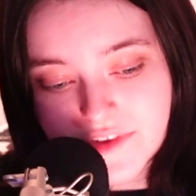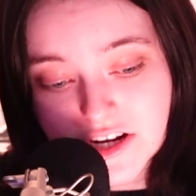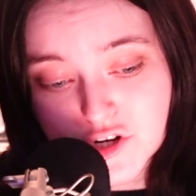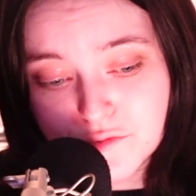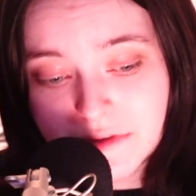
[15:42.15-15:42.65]

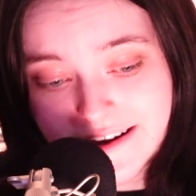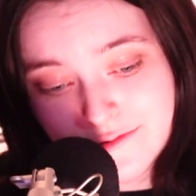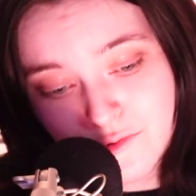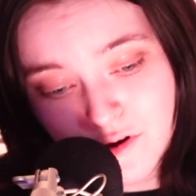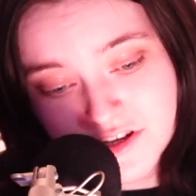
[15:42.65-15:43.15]
No matter
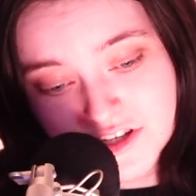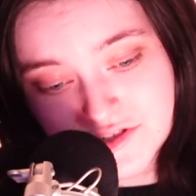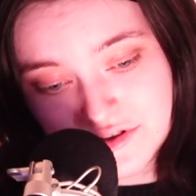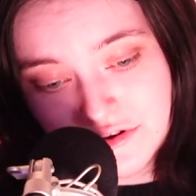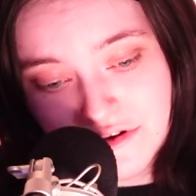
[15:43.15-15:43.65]
what you
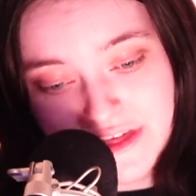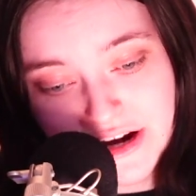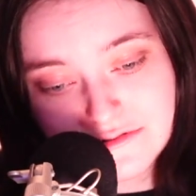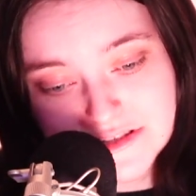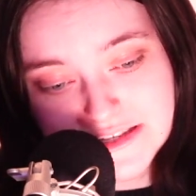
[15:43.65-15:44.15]
do, they're
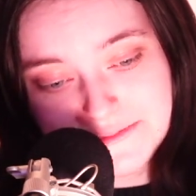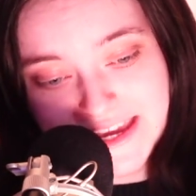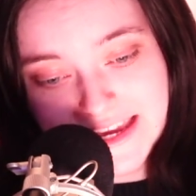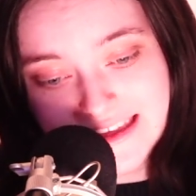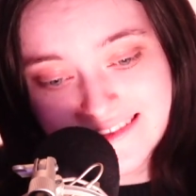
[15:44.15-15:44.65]
going to
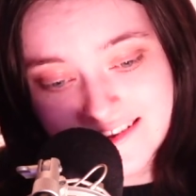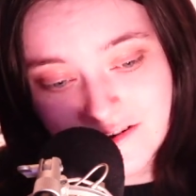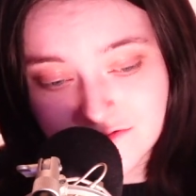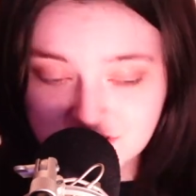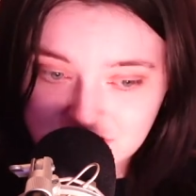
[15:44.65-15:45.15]
make
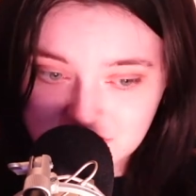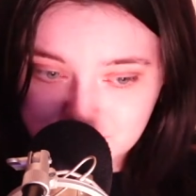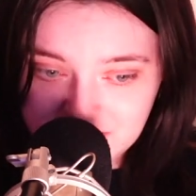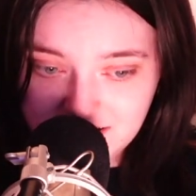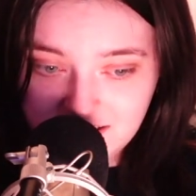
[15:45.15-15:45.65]
their own
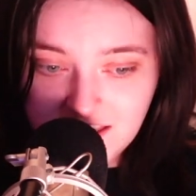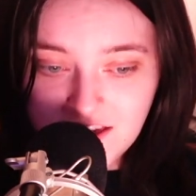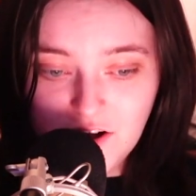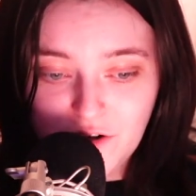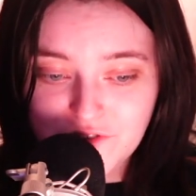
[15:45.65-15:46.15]
judgment
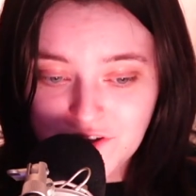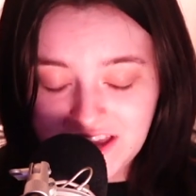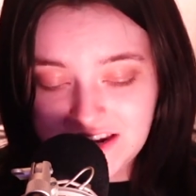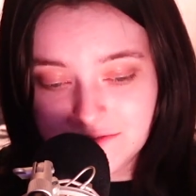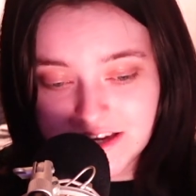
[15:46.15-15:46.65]
of you
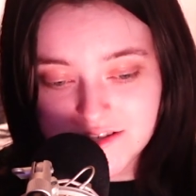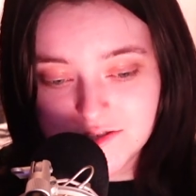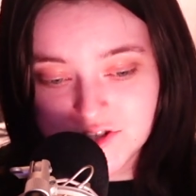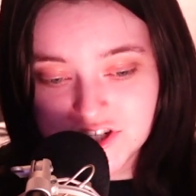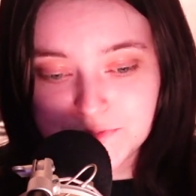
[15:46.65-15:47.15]
anyway,
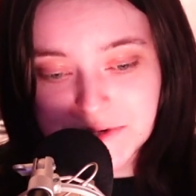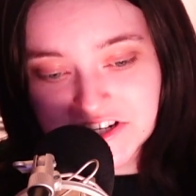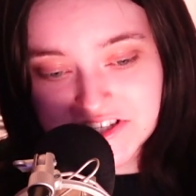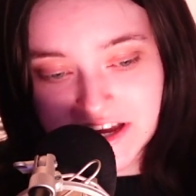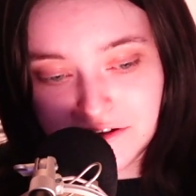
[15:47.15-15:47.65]
so just be
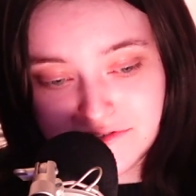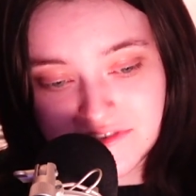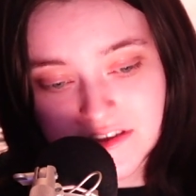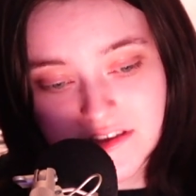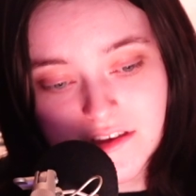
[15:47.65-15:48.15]
yourself.
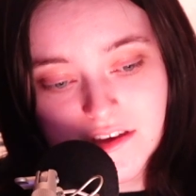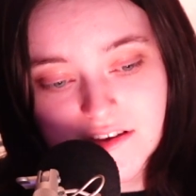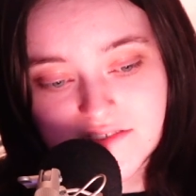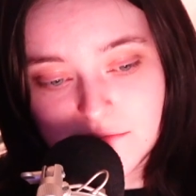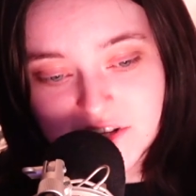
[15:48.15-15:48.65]

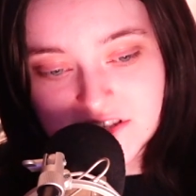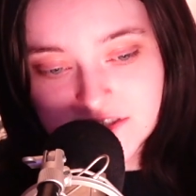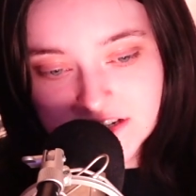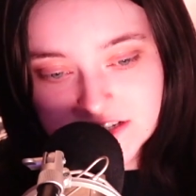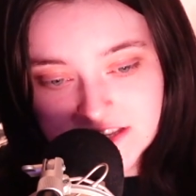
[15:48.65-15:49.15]
If someone
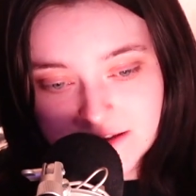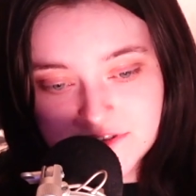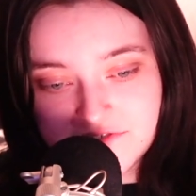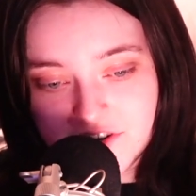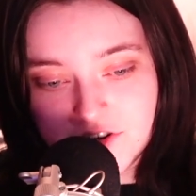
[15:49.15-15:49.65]
doesn't accept
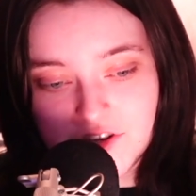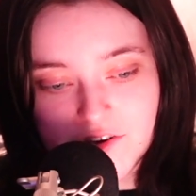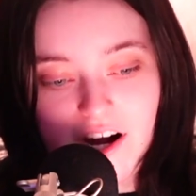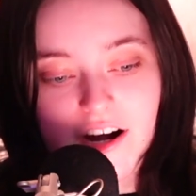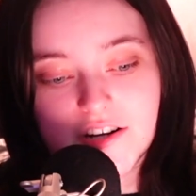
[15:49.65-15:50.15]
you for who you
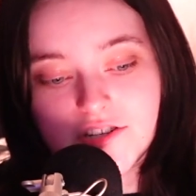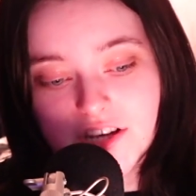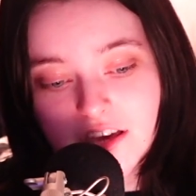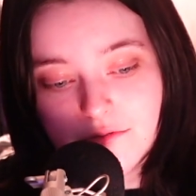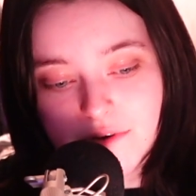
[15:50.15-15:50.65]
are or
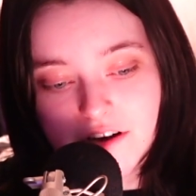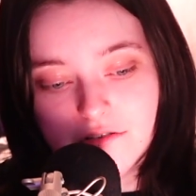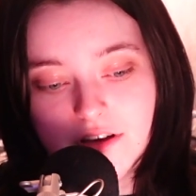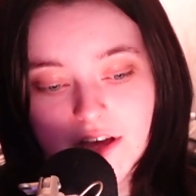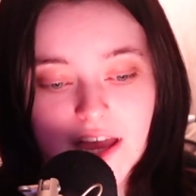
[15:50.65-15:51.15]
treat you
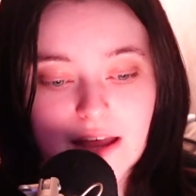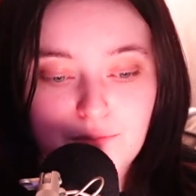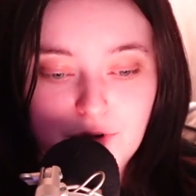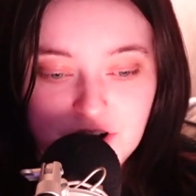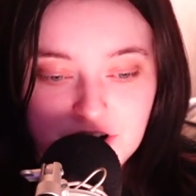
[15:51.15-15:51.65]
well
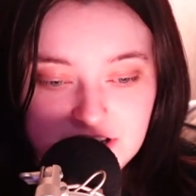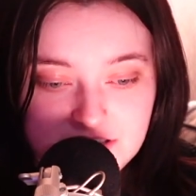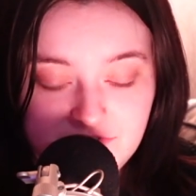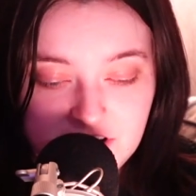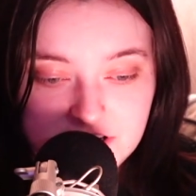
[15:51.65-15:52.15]
and put your
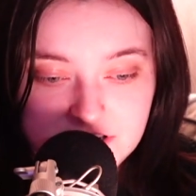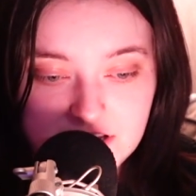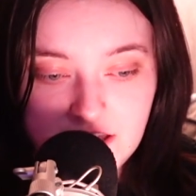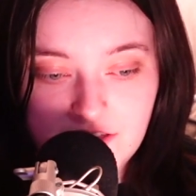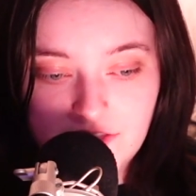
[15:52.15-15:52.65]
needs
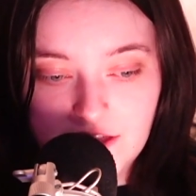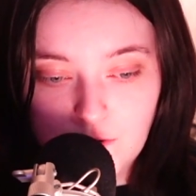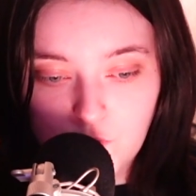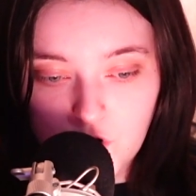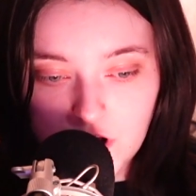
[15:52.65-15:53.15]
first,
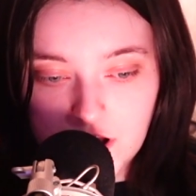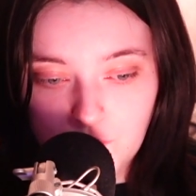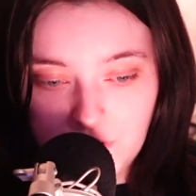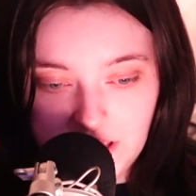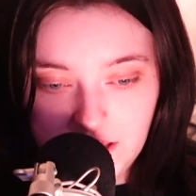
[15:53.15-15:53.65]
then walk
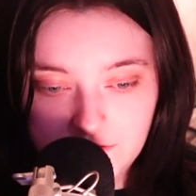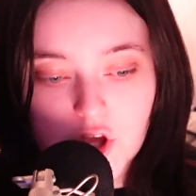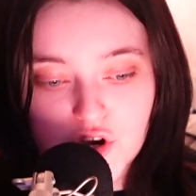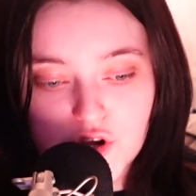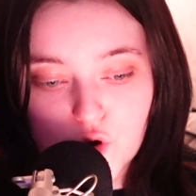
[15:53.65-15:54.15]
away.
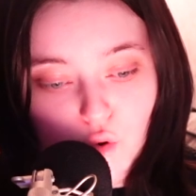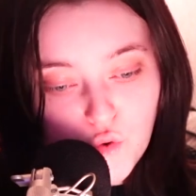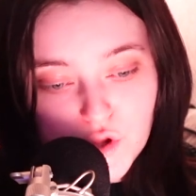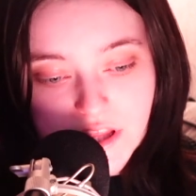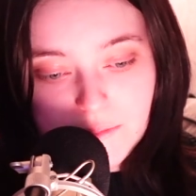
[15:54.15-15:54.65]
You're the
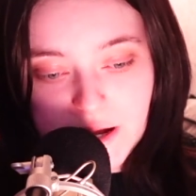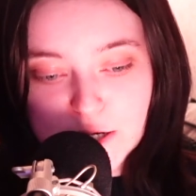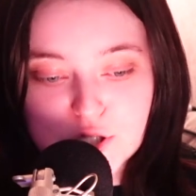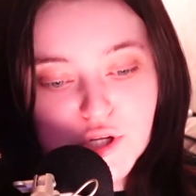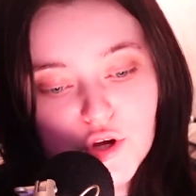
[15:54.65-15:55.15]
only
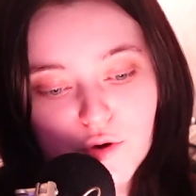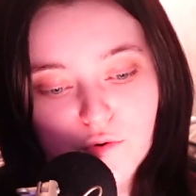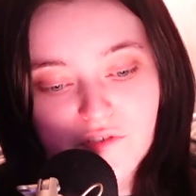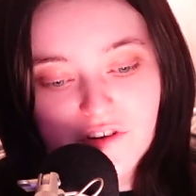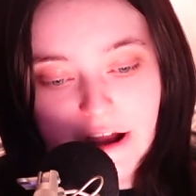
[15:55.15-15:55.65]
person who
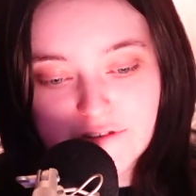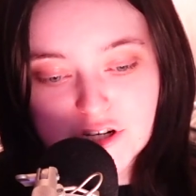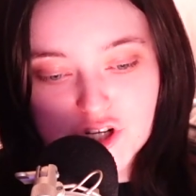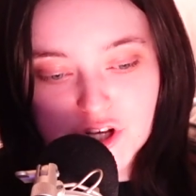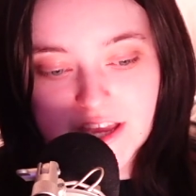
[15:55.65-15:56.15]
will forever
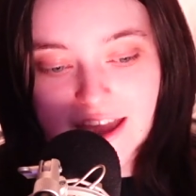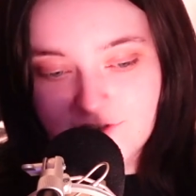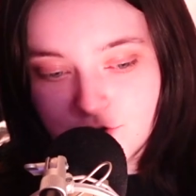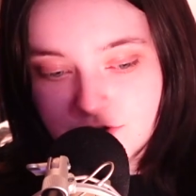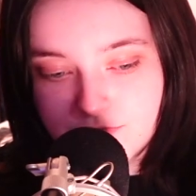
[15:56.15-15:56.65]
truly have
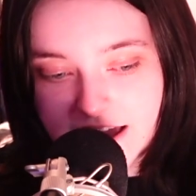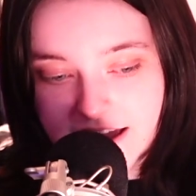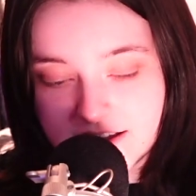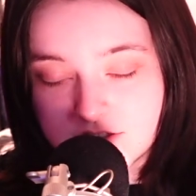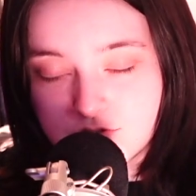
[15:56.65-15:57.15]
your own
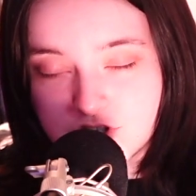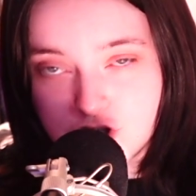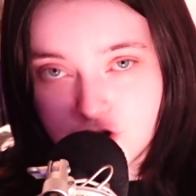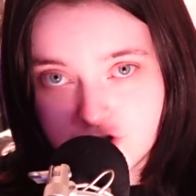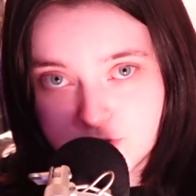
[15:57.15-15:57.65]
back, so it's
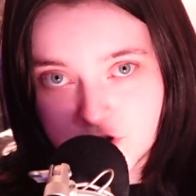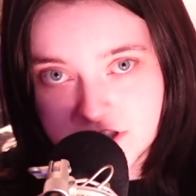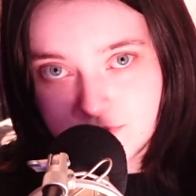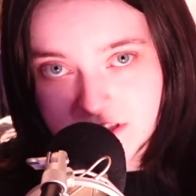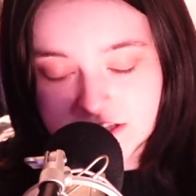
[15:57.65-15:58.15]
your
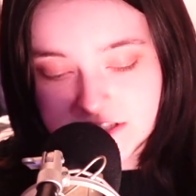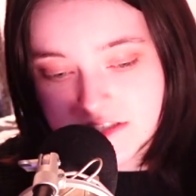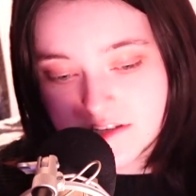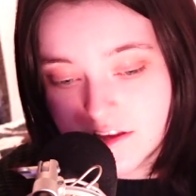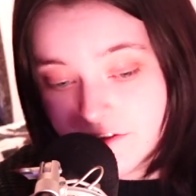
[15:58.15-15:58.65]
responsibility
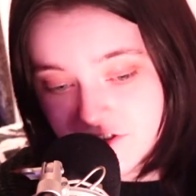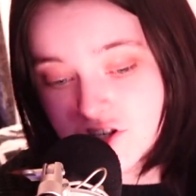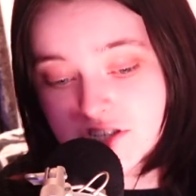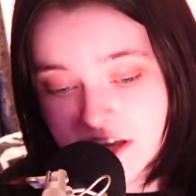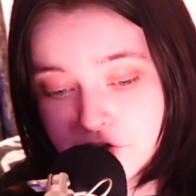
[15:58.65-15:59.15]
to love
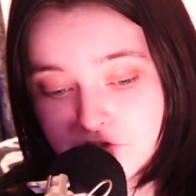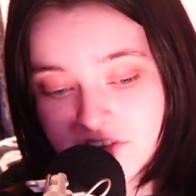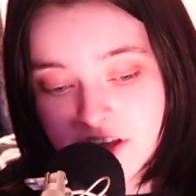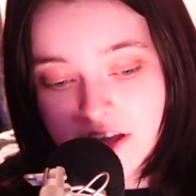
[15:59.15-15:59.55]
yourself.